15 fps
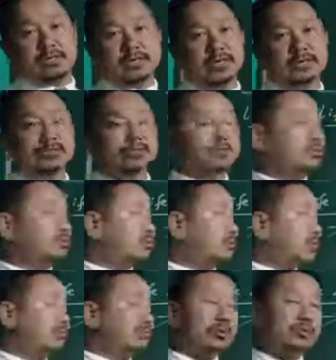Okay, so
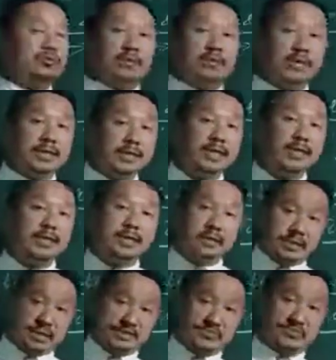today we'll do only
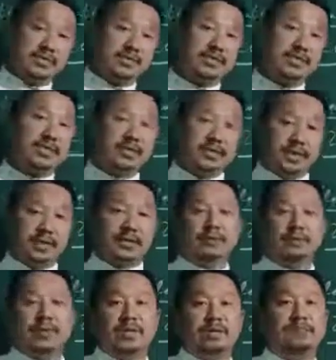this much. Thank
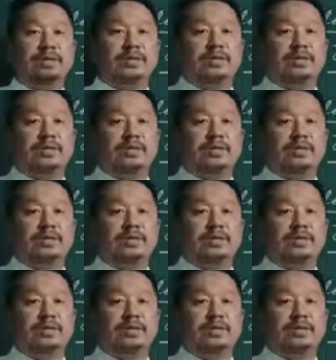you very